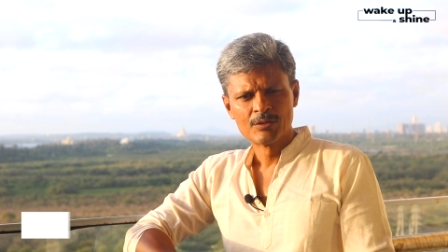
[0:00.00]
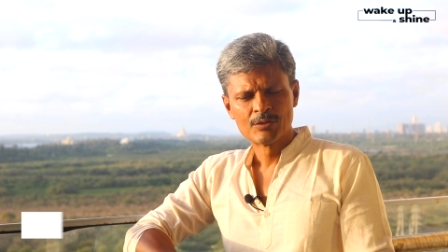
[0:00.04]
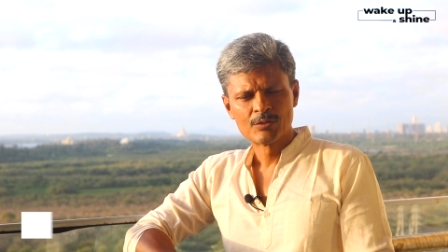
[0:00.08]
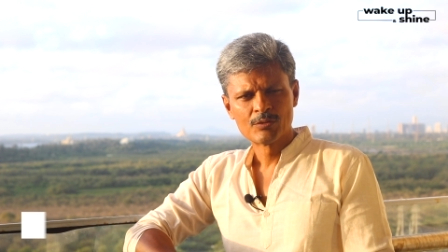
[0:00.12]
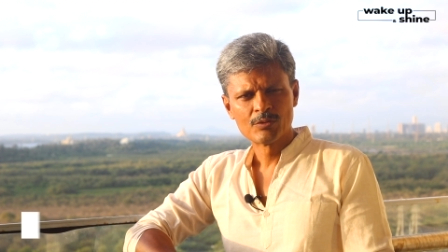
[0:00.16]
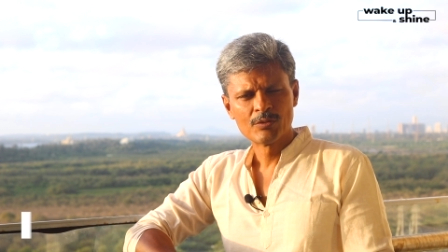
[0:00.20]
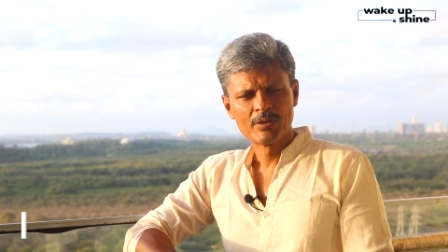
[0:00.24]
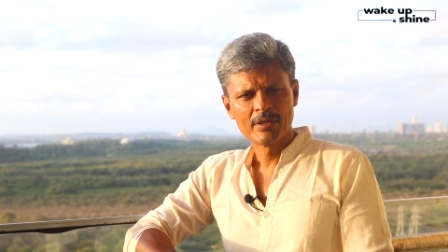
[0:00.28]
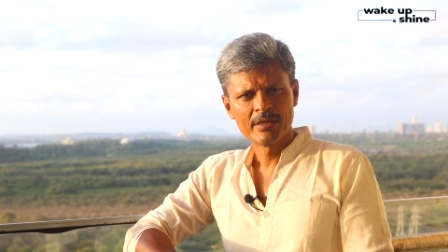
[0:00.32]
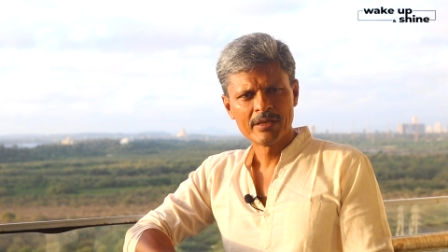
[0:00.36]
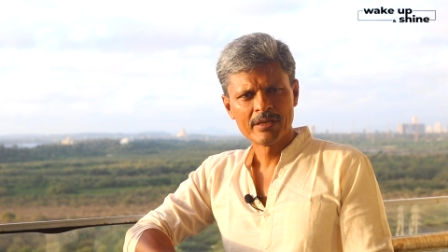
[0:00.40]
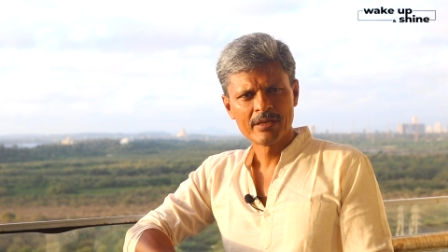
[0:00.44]

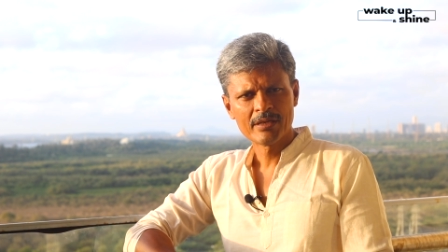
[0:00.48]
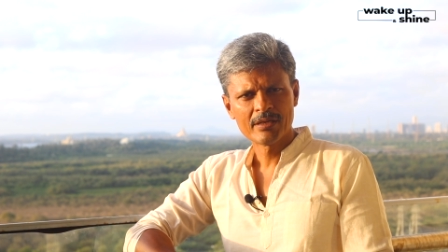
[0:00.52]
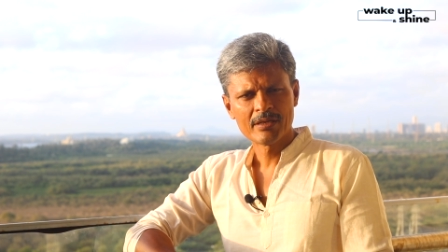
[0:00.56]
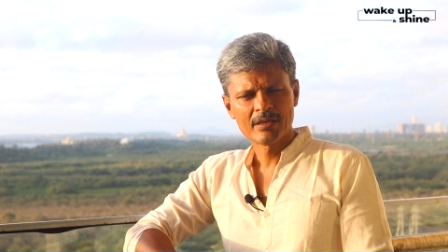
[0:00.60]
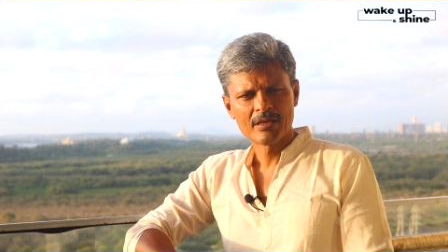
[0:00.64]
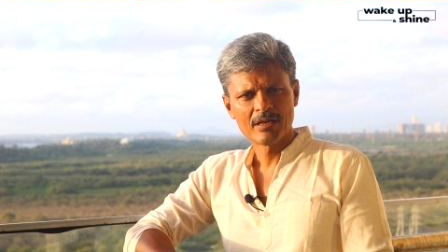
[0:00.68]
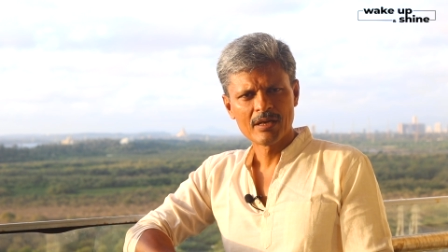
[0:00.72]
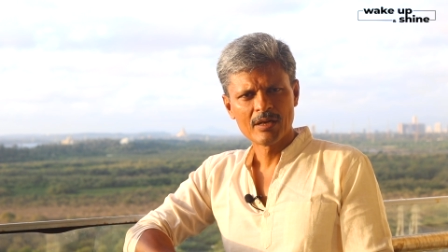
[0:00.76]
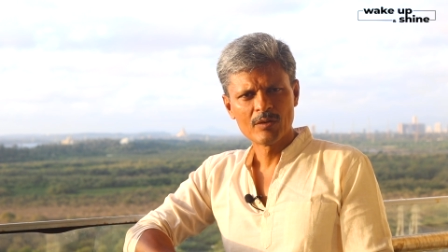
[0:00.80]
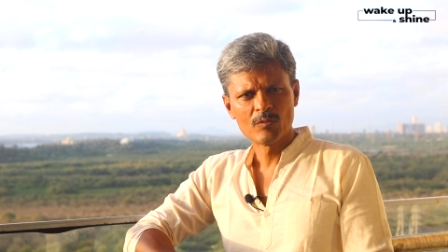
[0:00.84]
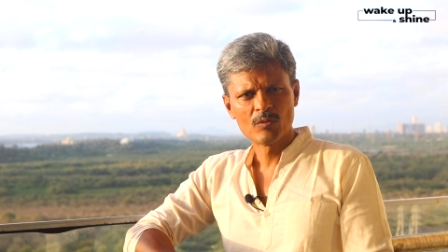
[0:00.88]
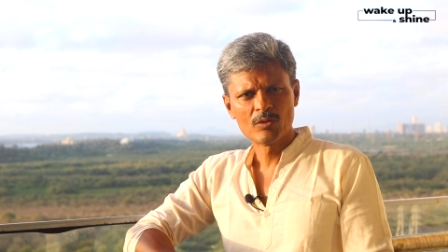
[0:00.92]

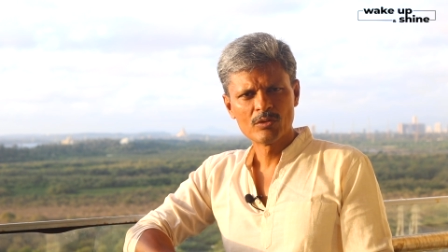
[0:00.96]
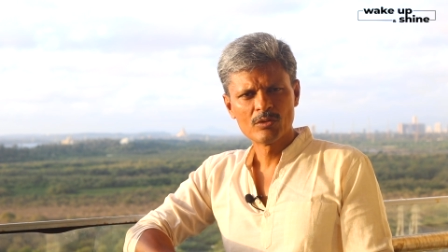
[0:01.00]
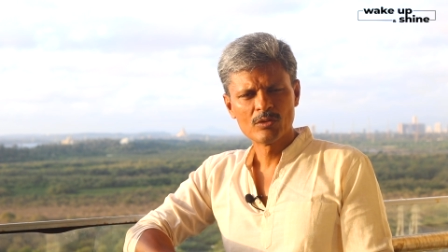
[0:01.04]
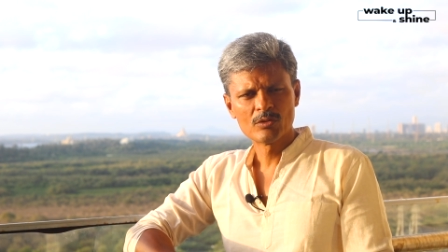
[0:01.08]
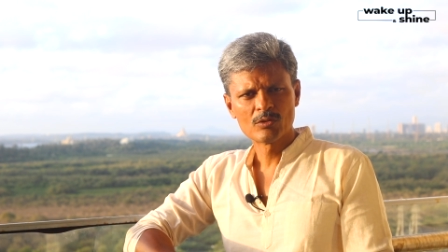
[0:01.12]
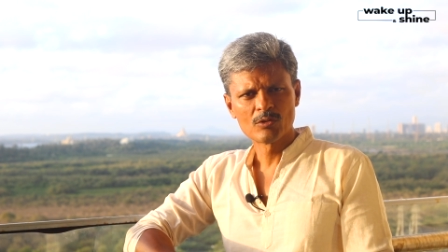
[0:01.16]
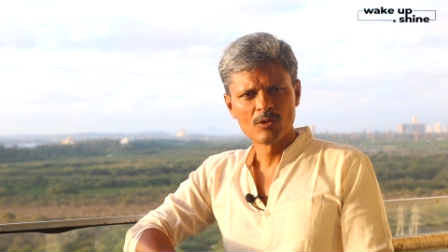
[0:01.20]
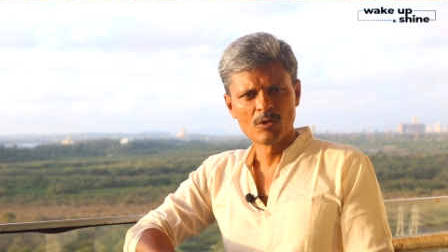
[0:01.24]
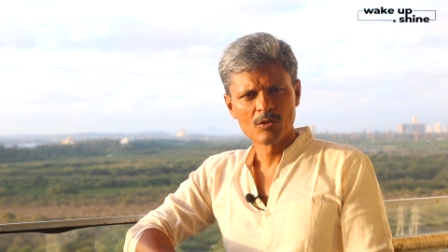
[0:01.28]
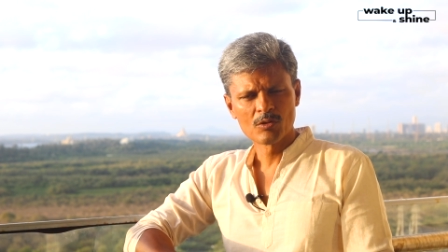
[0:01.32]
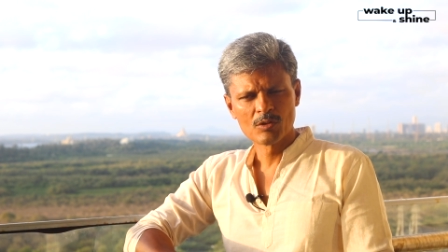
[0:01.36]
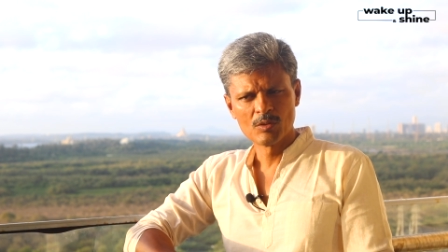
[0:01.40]
Today I want to
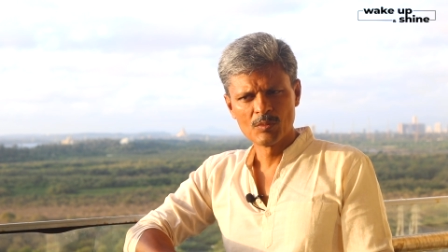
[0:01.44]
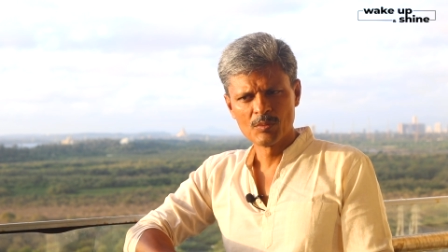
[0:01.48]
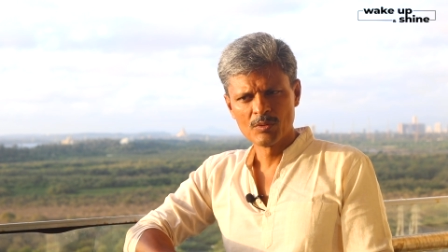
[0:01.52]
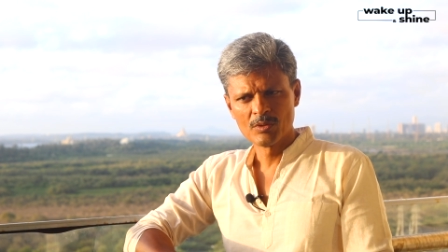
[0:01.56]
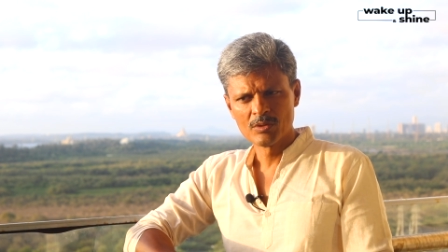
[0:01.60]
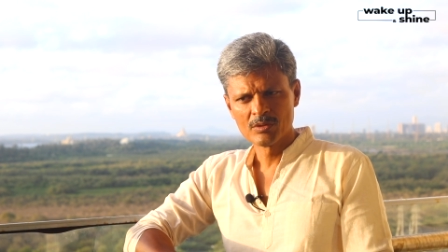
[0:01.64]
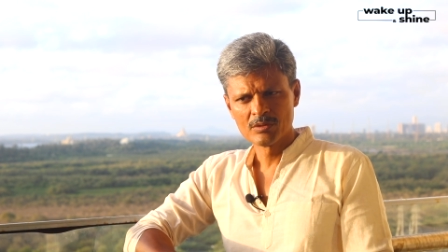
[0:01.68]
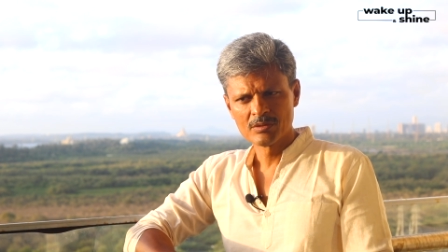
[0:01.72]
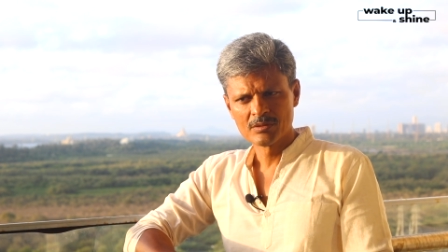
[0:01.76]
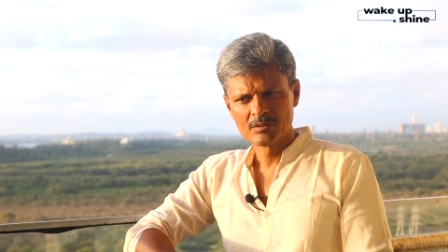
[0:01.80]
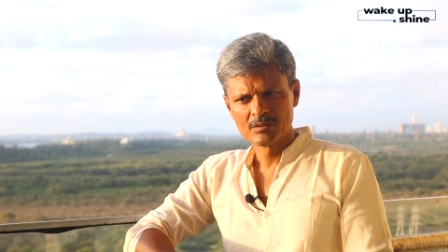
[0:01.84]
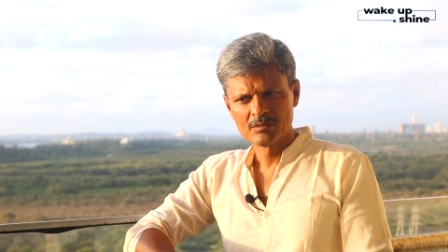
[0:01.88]
talk
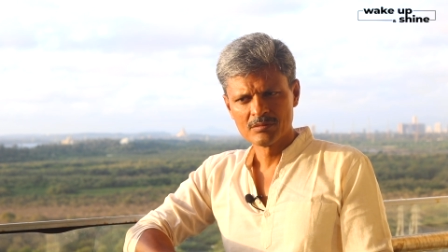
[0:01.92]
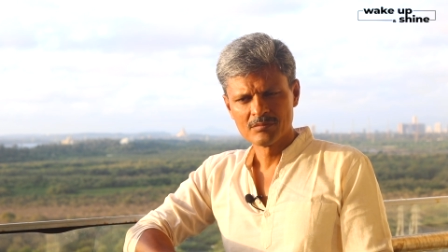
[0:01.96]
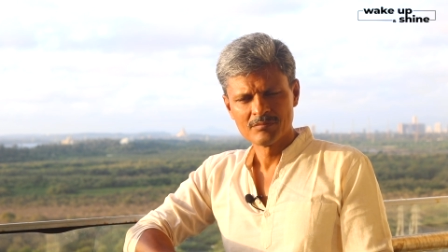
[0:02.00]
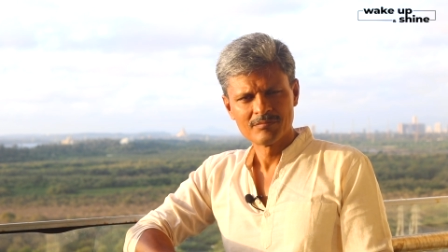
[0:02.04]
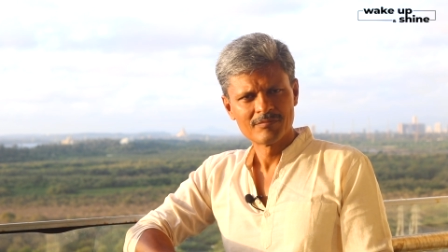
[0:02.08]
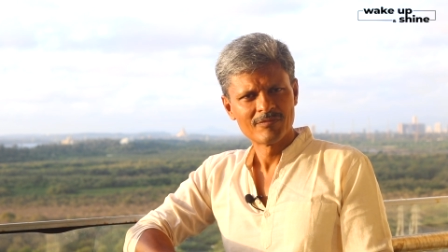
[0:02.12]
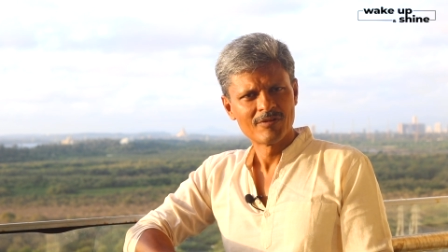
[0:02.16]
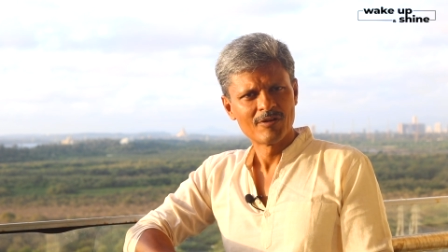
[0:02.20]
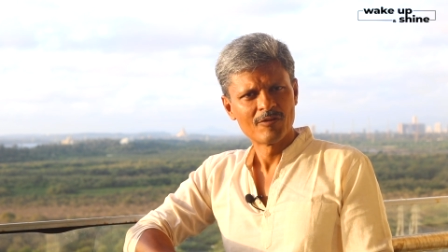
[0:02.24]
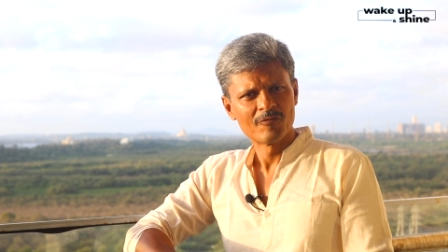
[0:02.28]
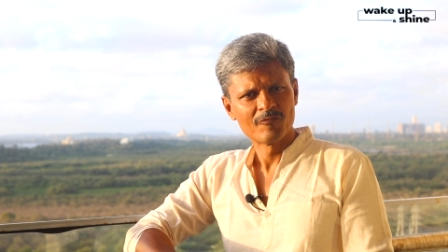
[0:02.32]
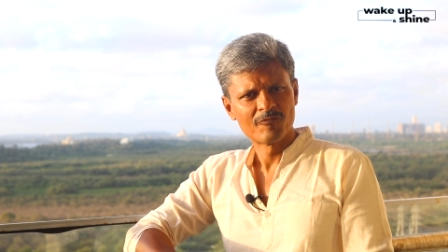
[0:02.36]
about
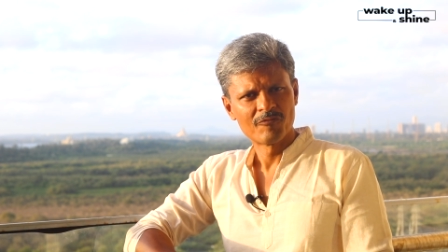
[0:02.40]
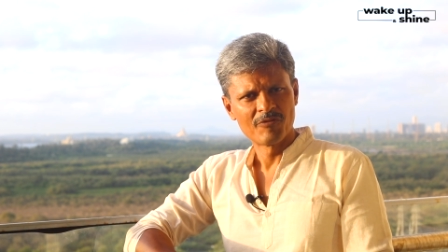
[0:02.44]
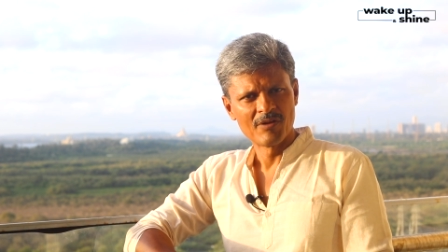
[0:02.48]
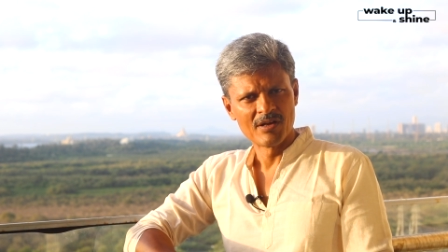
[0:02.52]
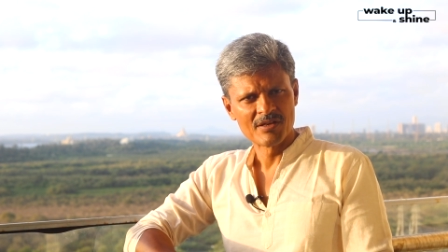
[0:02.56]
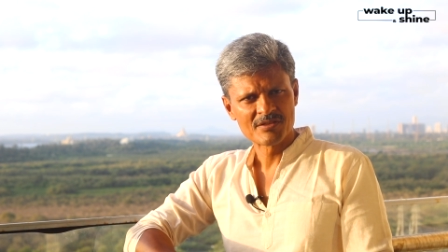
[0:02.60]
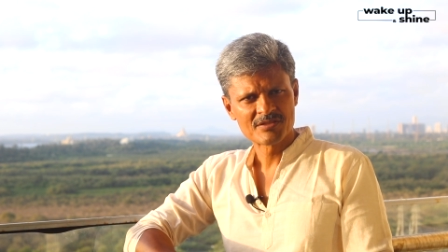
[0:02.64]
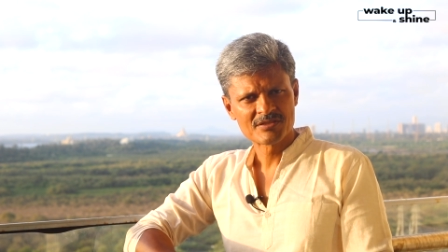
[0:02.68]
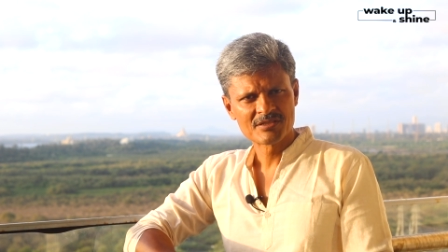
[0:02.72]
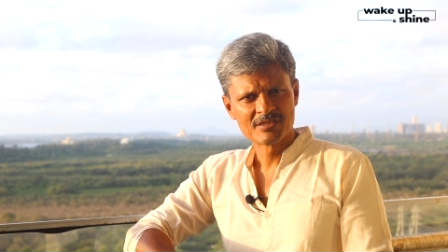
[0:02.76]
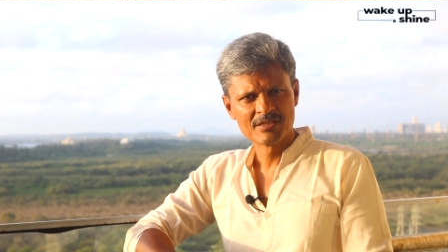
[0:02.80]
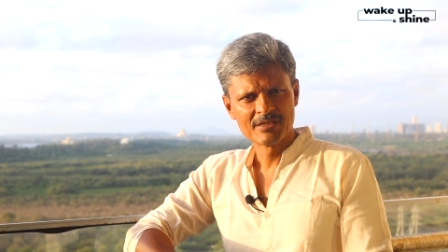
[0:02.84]

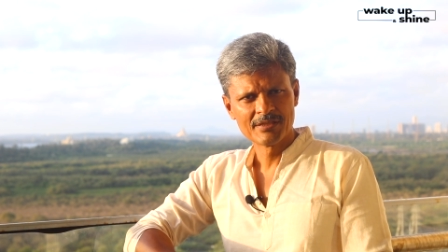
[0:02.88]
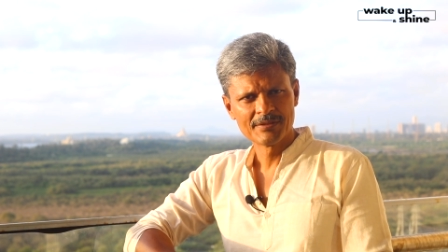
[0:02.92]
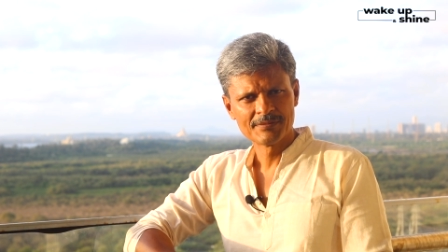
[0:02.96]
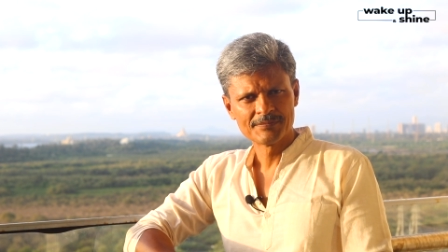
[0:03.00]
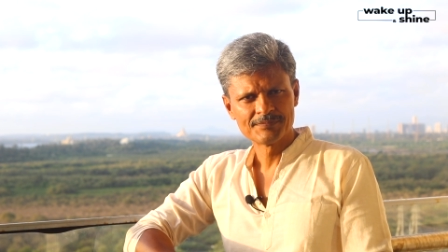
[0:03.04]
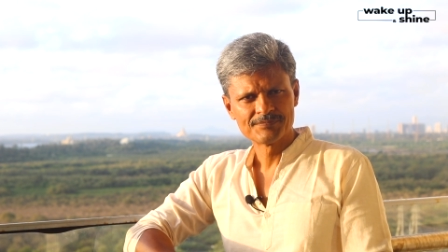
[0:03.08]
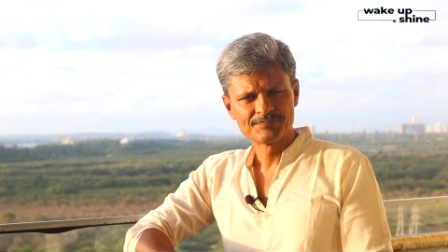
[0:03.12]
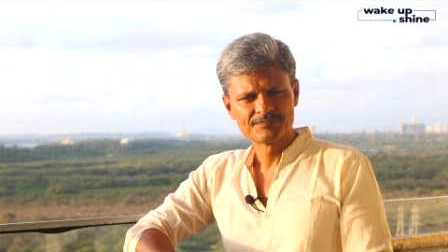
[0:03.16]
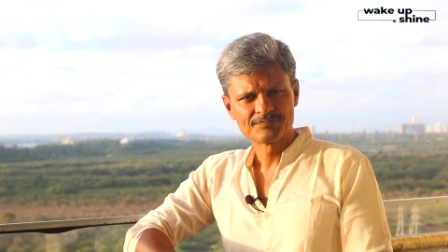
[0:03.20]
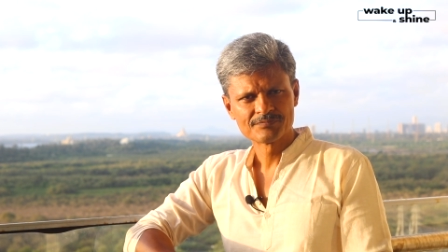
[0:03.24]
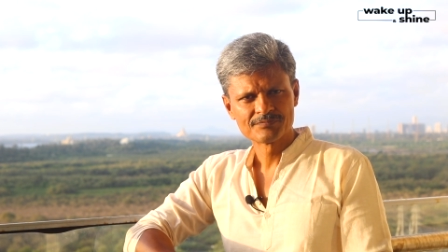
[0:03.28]
fasting.